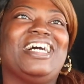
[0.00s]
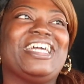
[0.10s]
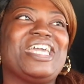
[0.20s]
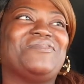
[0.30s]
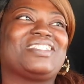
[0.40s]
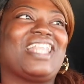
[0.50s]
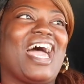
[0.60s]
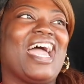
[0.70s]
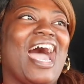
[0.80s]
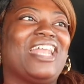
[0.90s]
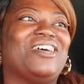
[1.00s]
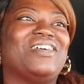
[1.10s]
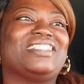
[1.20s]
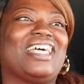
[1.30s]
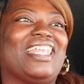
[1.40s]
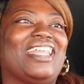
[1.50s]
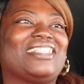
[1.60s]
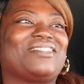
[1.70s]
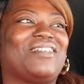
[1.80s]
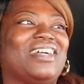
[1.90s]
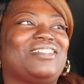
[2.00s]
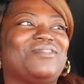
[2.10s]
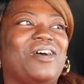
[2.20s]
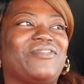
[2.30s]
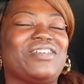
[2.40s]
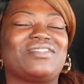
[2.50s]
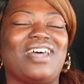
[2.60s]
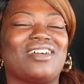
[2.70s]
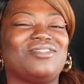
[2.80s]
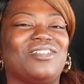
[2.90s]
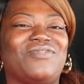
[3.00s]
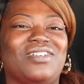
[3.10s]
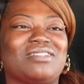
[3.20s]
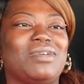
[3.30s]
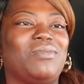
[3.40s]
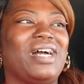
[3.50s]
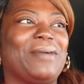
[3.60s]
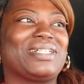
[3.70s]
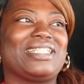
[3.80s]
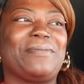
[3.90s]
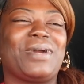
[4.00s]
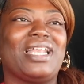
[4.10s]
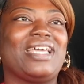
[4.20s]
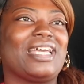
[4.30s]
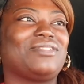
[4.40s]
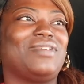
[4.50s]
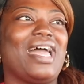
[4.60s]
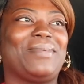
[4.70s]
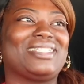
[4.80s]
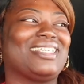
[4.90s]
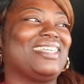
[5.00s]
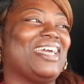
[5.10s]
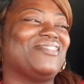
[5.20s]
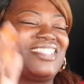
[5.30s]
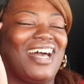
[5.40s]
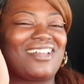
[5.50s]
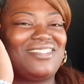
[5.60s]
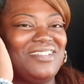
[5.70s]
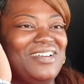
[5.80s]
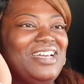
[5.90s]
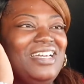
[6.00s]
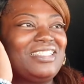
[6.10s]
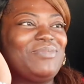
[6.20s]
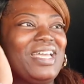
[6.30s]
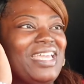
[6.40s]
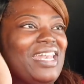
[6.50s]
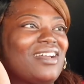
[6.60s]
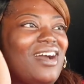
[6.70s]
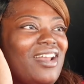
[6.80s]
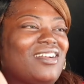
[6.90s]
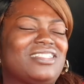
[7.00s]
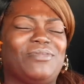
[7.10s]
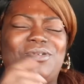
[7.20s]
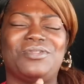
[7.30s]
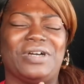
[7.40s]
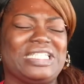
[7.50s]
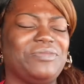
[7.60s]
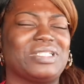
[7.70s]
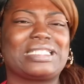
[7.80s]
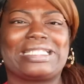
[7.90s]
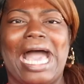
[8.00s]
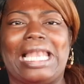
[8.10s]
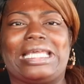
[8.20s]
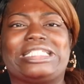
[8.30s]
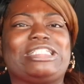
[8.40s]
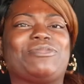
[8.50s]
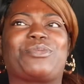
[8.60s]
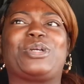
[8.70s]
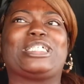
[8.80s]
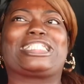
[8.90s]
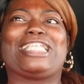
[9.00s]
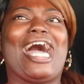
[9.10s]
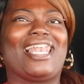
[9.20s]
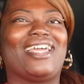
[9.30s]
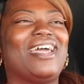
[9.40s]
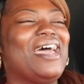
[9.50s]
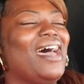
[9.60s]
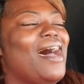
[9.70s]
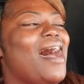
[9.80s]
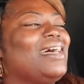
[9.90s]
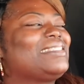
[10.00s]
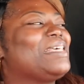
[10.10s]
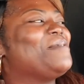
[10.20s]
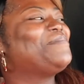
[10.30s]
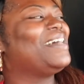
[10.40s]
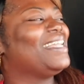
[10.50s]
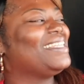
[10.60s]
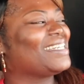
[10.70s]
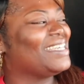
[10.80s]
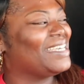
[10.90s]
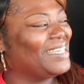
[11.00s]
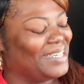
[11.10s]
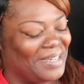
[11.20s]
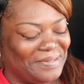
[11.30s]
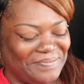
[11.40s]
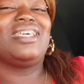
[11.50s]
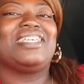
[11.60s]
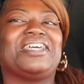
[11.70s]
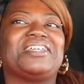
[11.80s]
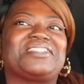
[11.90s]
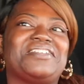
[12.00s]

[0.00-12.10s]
he was like, I know he telling that story to whoever he was talking to on the phone, to my what happened, because they probably asked him what happened. I said, yeah, he was talking to her, to my he and then caught the girl to, oh, she was solid. She was real solid. I said, boy, look at here. Yeah, so